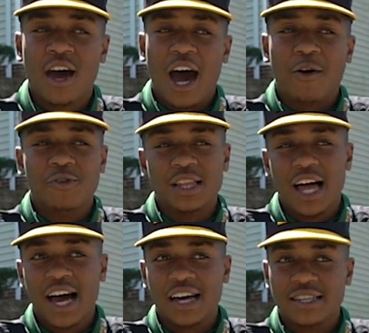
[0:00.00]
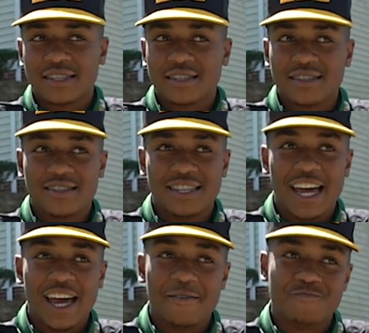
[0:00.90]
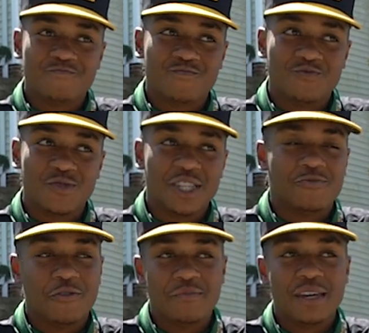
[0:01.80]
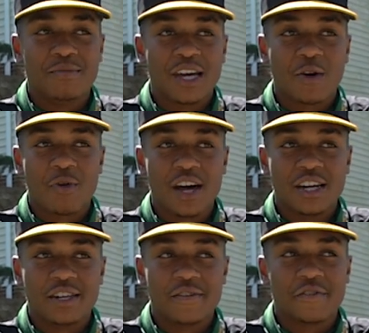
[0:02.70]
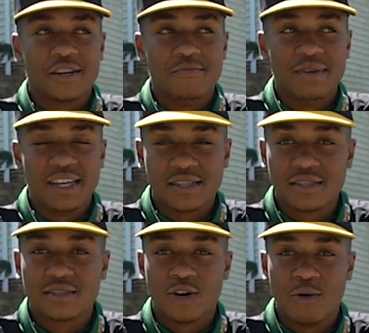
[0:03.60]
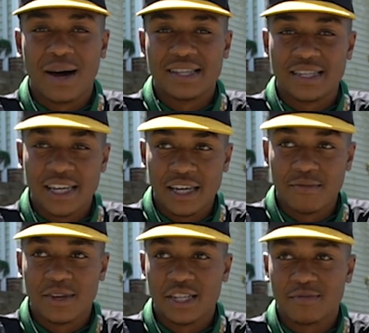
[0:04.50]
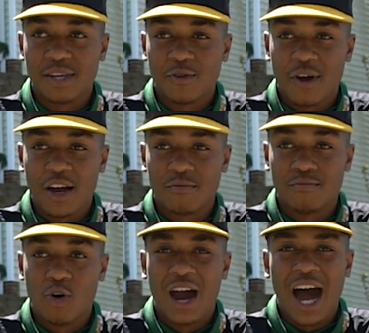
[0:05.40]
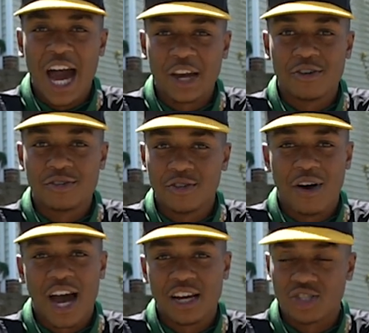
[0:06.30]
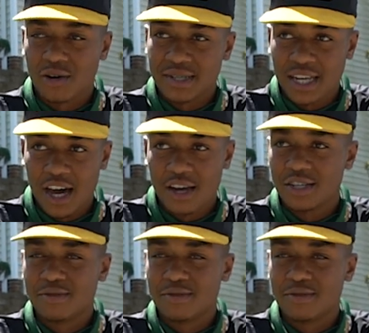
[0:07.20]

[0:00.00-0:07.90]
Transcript: I realized that just with me being around a different commits on my team and just being around more iron, you know, iron sharpens iron.